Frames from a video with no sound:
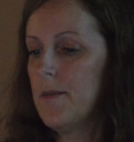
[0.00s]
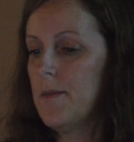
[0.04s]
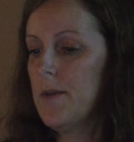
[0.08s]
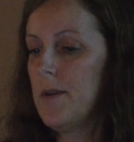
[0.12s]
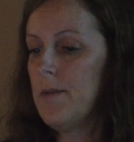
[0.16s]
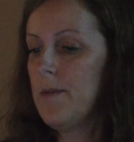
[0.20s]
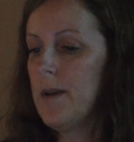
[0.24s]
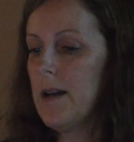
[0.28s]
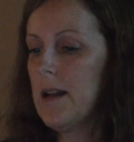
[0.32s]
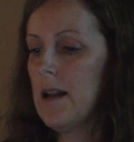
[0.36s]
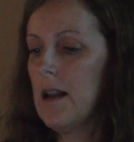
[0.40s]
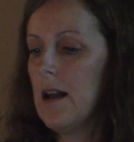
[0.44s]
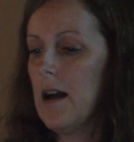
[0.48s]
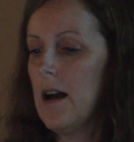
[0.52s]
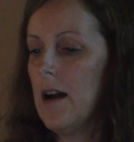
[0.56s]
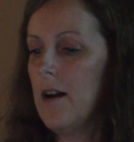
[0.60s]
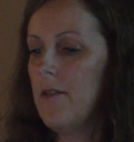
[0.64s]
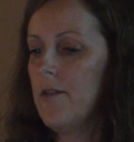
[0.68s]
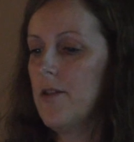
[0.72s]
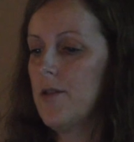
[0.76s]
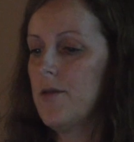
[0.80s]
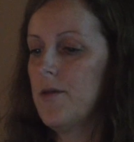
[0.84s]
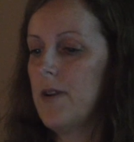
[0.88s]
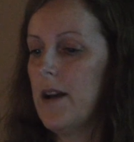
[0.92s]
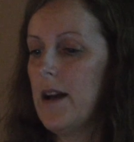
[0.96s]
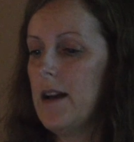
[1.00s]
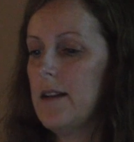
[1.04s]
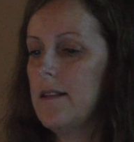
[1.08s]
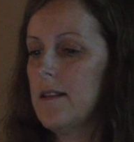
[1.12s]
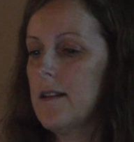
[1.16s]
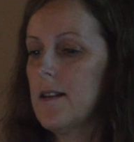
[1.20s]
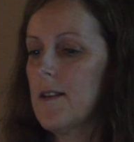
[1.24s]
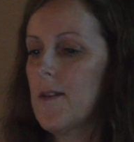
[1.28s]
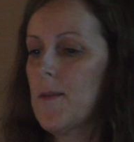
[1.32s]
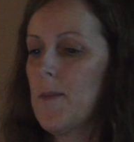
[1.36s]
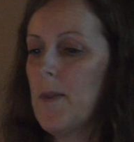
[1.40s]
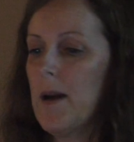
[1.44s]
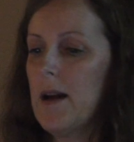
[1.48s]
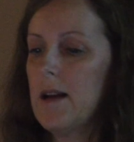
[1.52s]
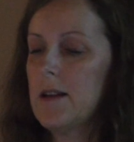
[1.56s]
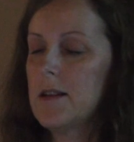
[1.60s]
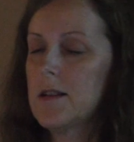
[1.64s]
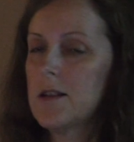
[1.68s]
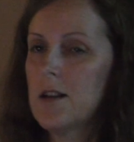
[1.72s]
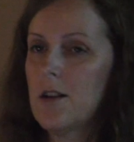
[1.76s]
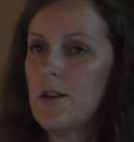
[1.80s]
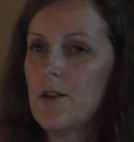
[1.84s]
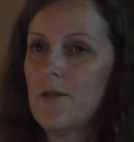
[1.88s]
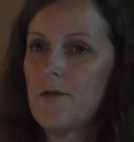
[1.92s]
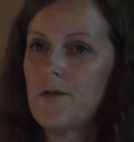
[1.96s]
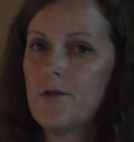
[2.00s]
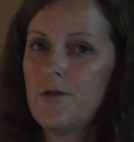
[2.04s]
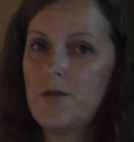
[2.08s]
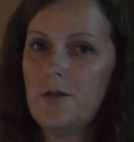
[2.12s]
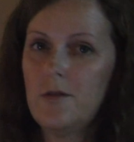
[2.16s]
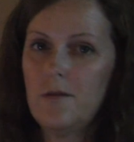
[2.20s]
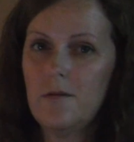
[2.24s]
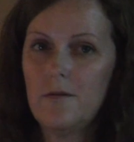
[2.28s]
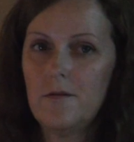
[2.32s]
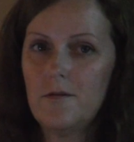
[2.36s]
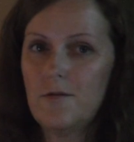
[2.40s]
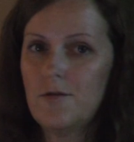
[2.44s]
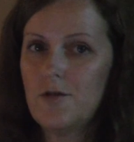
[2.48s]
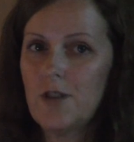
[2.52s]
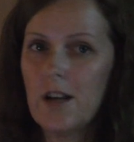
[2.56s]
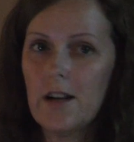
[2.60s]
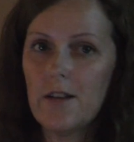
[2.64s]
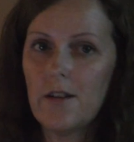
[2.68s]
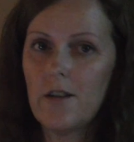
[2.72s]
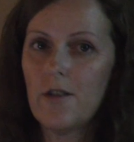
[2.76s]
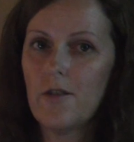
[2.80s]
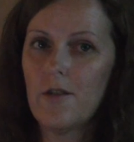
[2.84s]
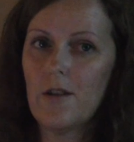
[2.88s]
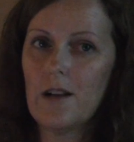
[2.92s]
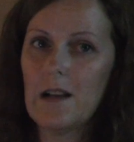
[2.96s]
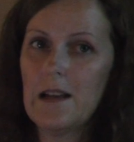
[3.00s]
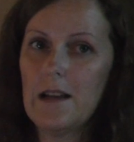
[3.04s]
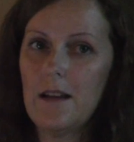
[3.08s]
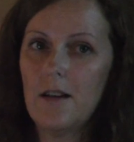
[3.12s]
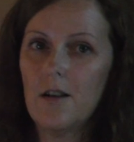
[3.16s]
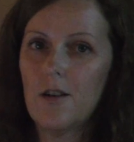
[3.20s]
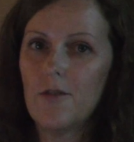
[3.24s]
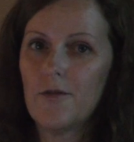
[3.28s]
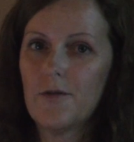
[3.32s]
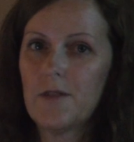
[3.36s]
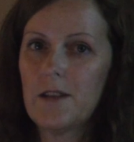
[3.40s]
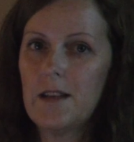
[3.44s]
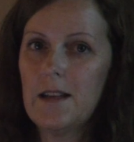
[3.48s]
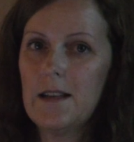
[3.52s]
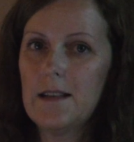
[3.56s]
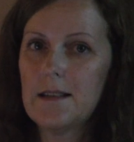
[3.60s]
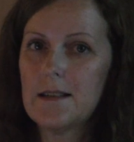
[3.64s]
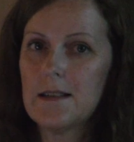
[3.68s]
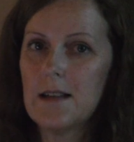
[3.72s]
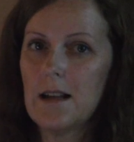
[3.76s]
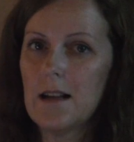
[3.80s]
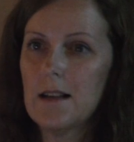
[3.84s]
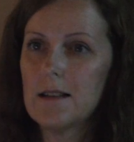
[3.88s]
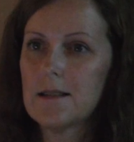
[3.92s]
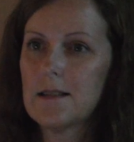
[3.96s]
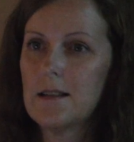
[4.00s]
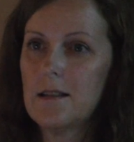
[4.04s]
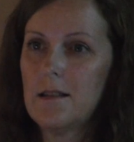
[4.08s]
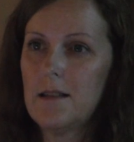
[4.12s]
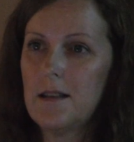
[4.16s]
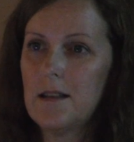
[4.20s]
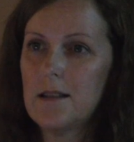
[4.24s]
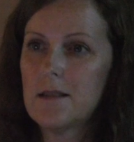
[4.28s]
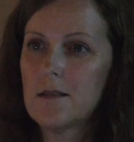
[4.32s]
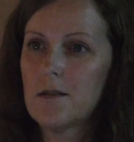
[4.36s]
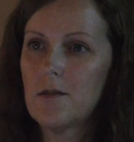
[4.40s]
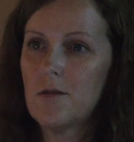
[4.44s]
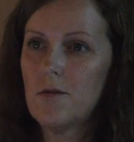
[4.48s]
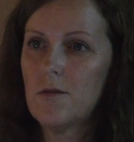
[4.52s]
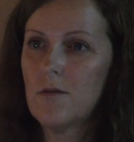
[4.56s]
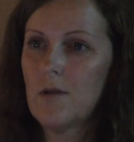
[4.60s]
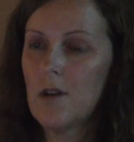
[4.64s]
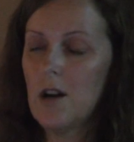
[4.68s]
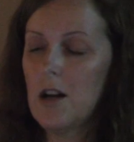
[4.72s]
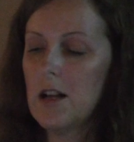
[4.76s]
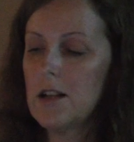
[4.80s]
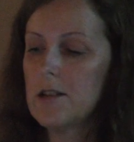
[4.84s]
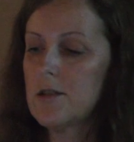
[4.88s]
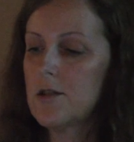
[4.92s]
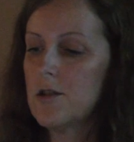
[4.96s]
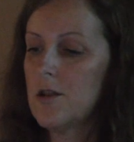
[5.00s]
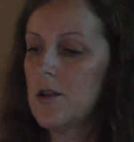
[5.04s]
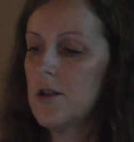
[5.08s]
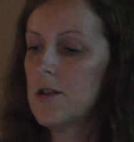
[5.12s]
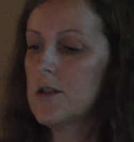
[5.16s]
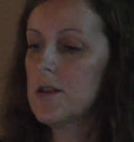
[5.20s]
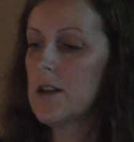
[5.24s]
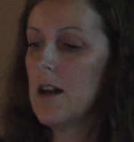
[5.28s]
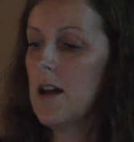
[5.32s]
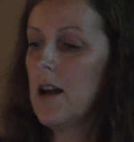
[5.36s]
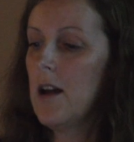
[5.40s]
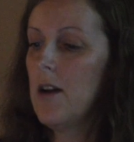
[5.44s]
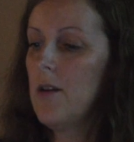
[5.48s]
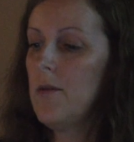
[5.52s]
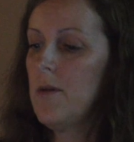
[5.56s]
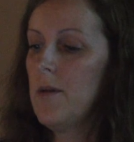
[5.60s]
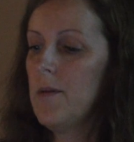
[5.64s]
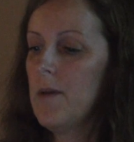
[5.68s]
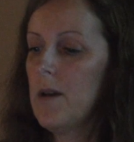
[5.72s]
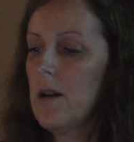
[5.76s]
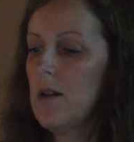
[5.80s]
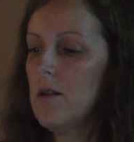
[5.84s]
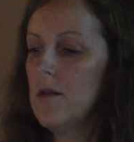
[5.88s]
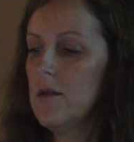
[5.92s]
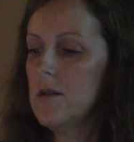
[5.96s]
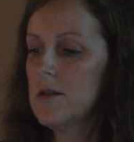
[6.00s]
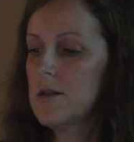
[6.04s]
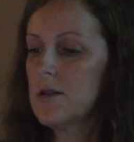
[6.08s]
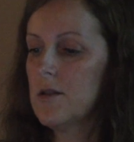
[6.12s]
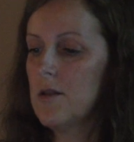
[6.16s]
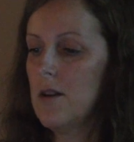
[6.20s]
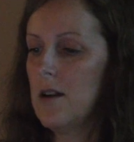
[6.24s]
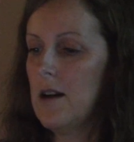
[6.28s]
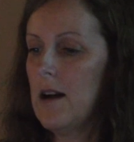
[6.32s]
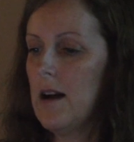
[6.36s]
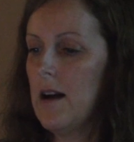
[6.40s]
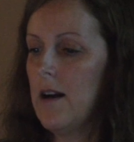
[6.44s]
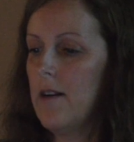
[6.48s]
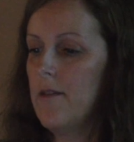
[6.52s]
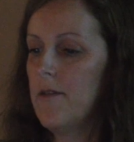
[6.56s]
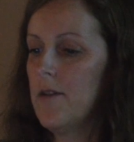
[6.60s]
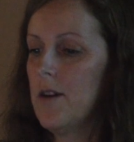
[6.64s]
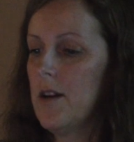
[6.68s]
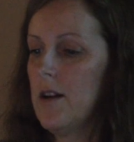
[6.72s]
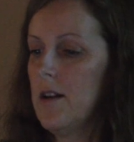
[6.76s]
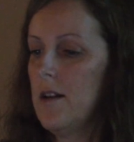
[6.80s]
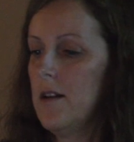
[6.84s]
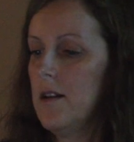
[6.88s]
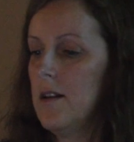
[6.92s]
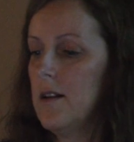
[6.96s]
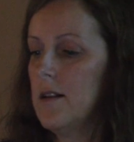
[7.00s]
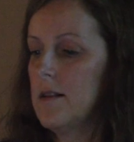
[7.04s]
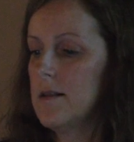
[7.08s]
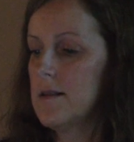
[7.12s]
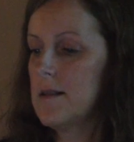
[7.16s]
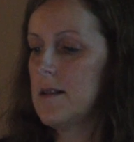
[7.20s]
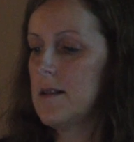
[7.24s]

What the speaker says: we will have a great expansion of generally of T cells in these co-cultures. We will also have a